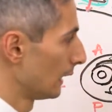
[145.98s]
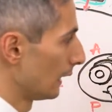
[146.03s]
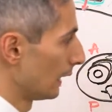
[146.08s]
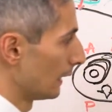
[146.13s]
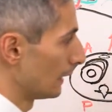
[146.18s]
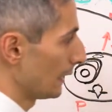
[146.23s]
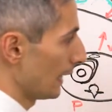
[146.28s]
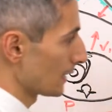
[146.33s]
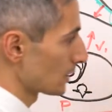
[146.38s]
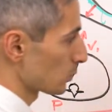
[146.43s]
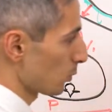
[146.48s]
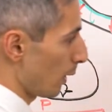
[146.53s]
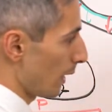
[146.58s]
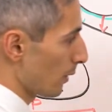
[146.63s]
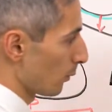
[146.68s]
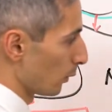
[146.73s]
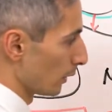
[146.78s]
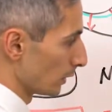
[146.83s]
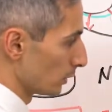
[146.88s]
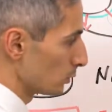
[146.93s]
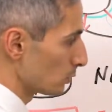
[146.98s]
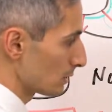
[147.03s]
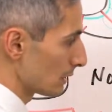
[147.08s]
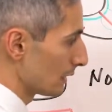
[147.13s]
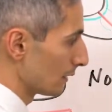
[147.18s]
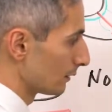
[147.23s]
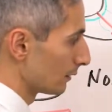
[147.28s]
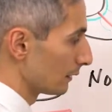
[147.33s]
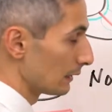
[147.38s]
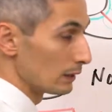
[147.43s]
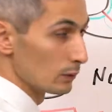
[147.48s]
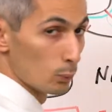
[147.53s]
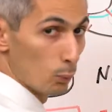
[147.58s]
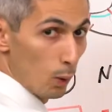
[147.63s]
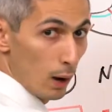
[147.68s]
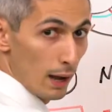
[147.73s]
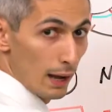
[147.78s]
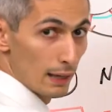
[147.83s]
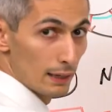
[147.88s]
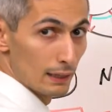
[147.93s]
And that's why what you see in lead
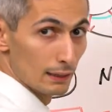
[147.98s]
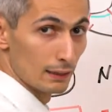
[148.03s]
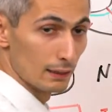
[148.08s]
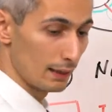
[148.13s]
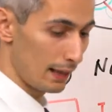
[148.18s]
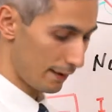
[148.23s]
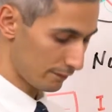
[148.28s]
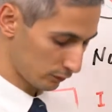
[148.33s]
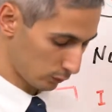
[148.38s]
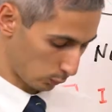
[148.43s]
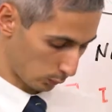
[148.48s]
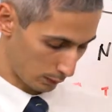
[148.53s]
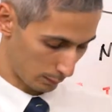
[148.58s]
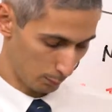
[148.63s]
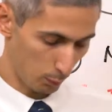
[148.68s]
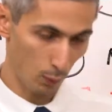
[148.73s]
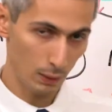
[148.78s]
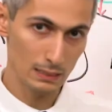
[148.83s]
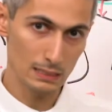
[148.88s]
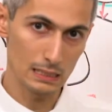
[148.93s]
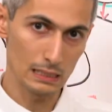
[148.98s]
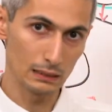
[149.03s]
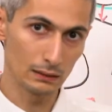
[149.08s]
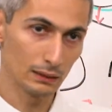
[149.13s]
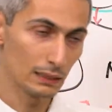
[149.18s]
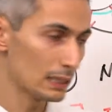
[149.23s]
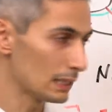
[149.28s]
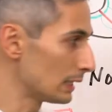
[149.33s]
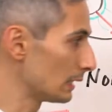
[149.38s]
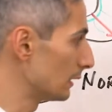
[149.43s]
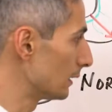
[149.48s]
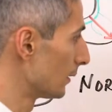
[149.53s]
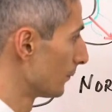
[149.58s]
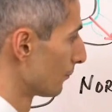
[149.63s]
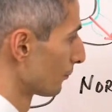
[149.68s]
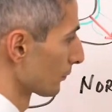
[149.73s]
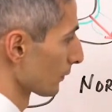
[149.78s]
1, a leftward pointing lead,